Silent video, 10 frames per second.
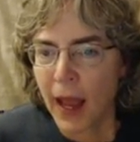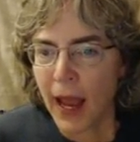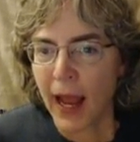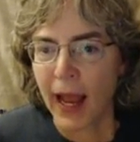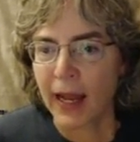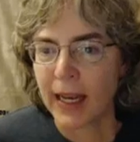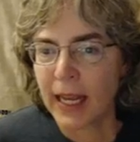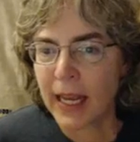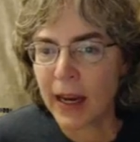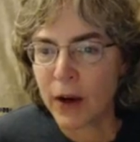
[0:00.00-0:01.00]
And
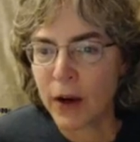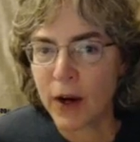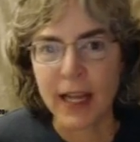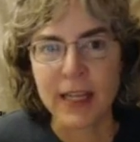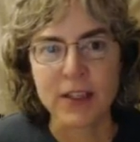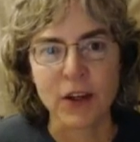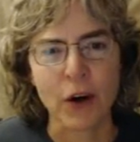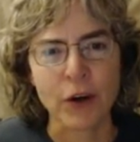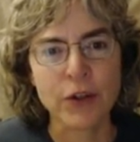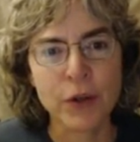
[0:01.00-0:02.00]
here is a
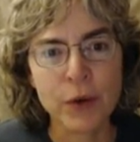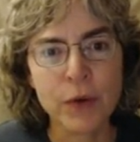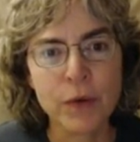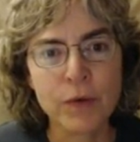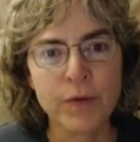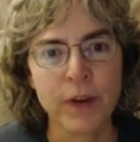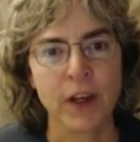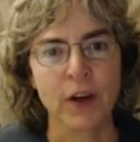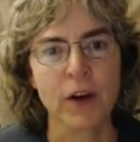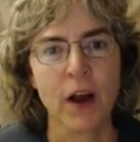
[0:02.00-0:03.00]
cartoon
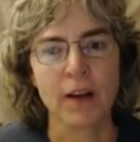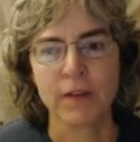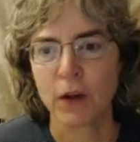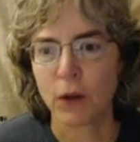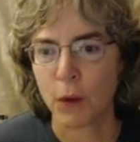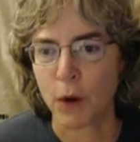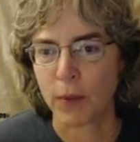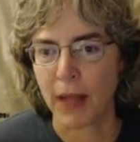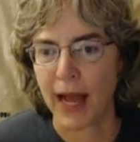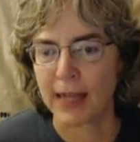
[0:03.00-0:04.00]
figure of a
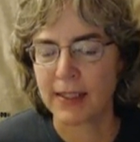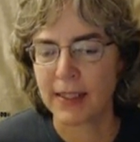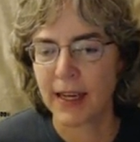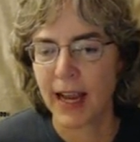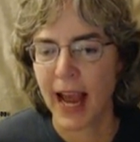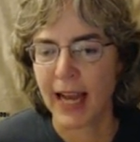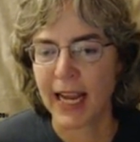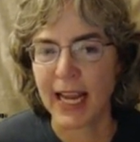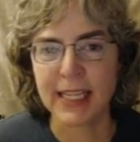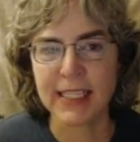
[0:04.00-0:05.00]
chloroplast, and
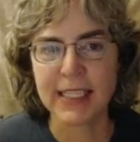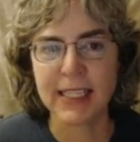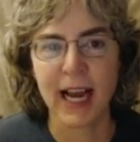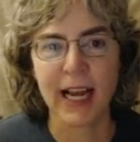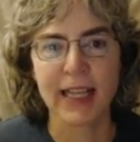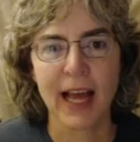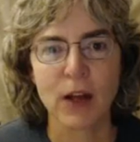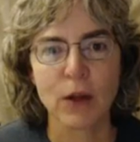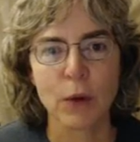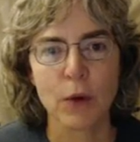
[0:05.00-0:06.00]
inside that
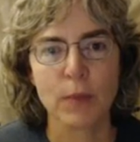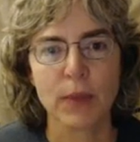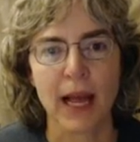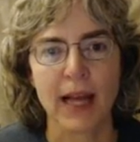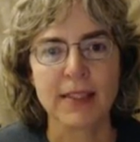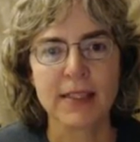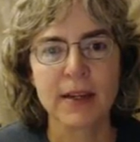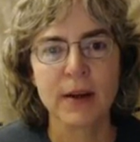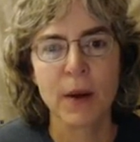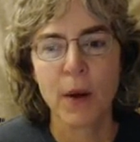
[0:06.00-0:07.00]
chloroplast
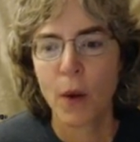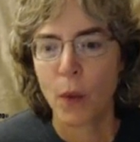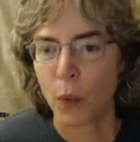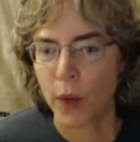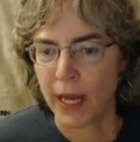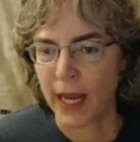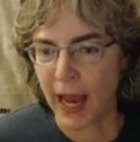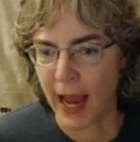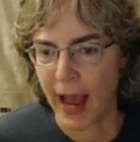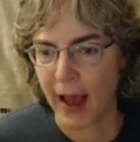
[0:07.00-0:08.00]
we
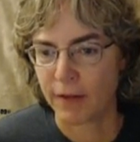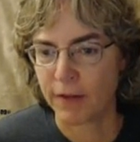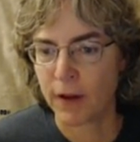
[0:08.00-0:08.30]
have